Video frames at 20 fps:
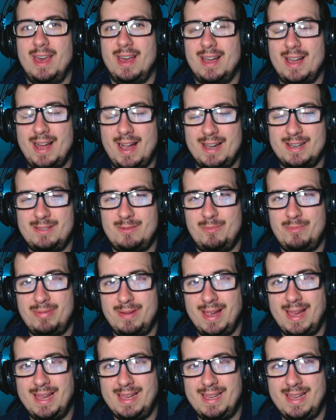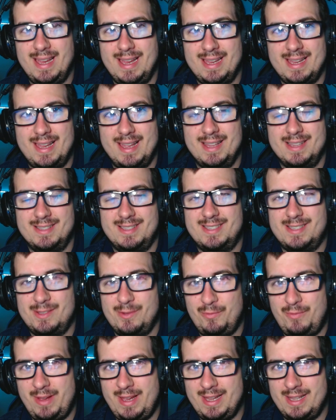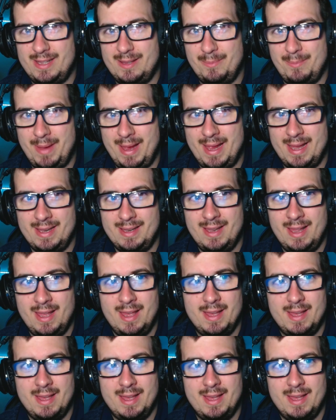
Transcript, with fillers: heartbreaking and sweet, man.